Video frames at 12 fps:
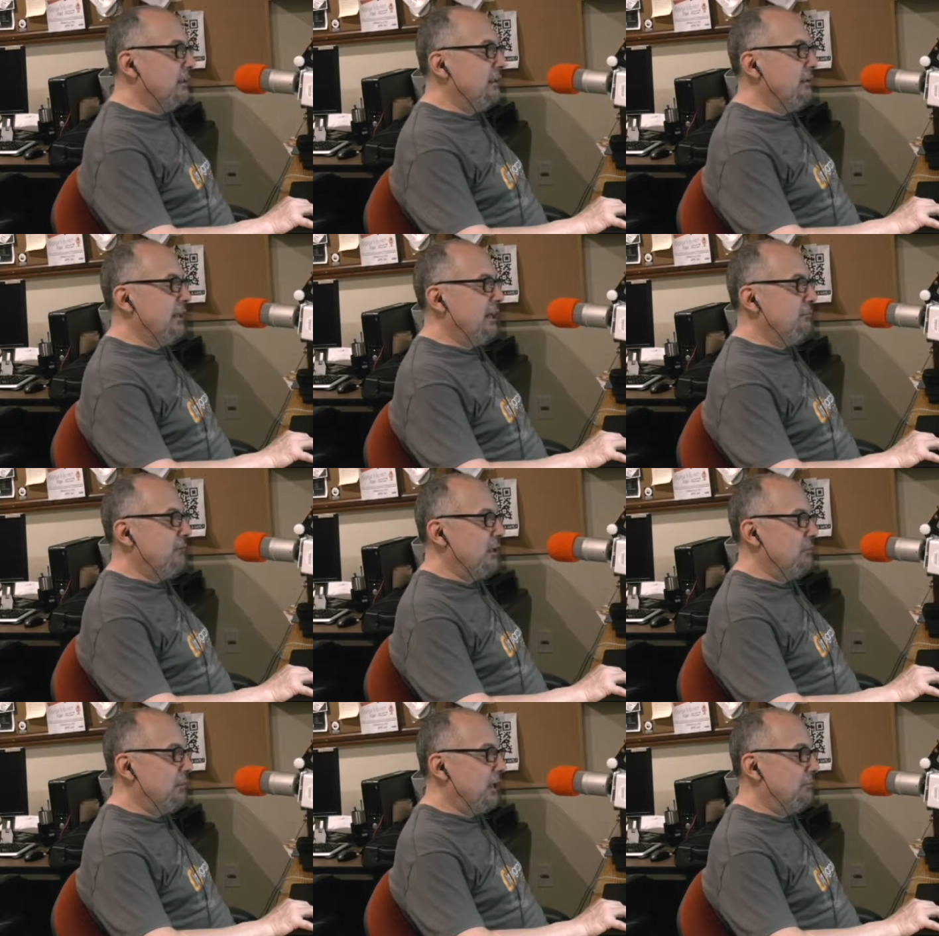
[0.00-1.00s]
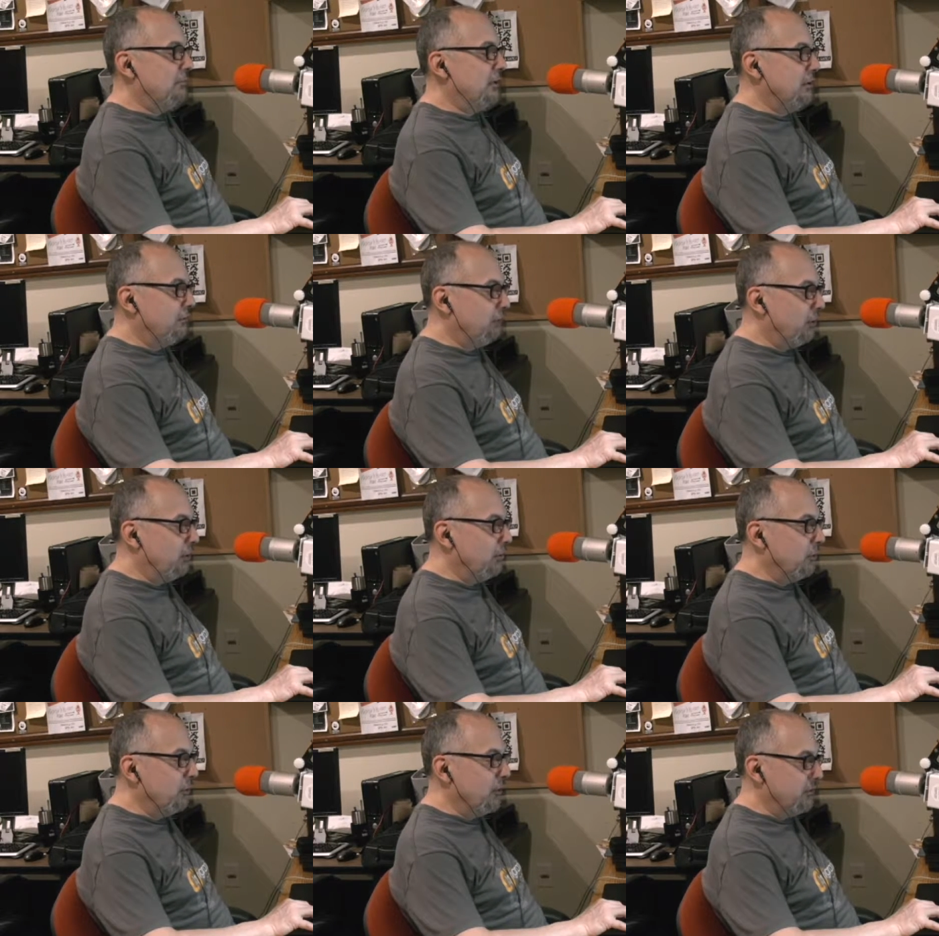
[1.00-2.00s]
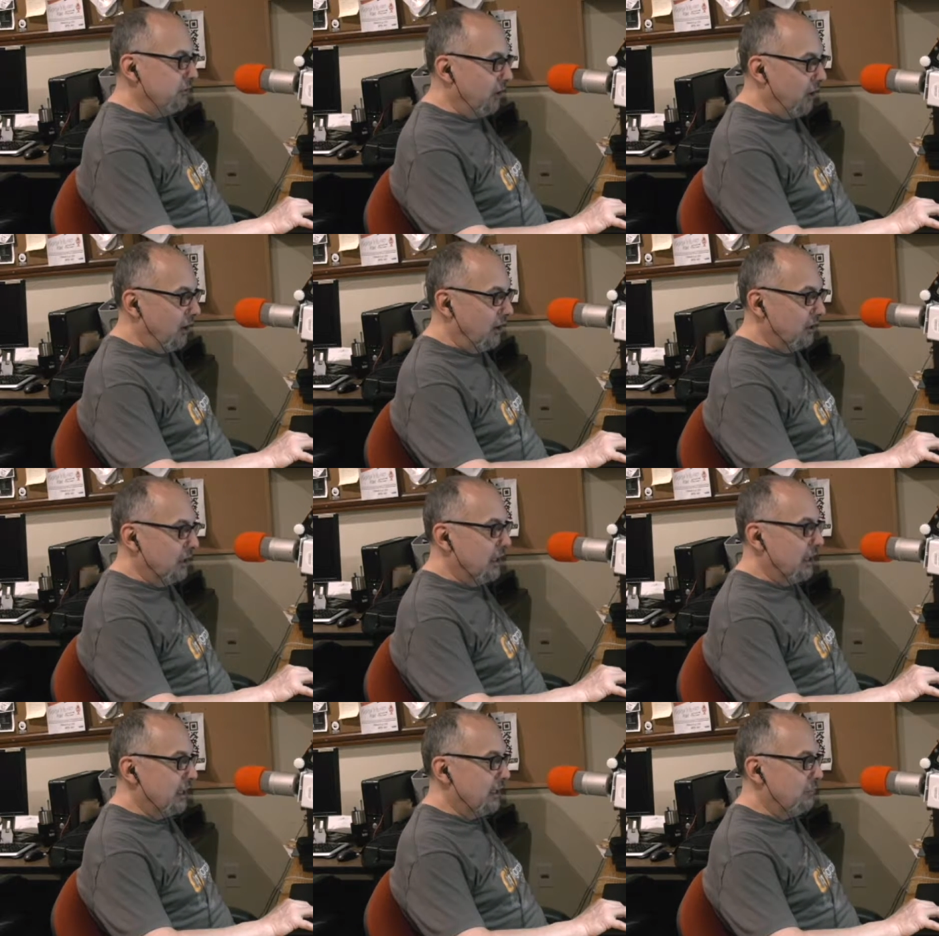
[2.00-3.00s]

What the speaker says: condemned, and prompted a formal withdrawal and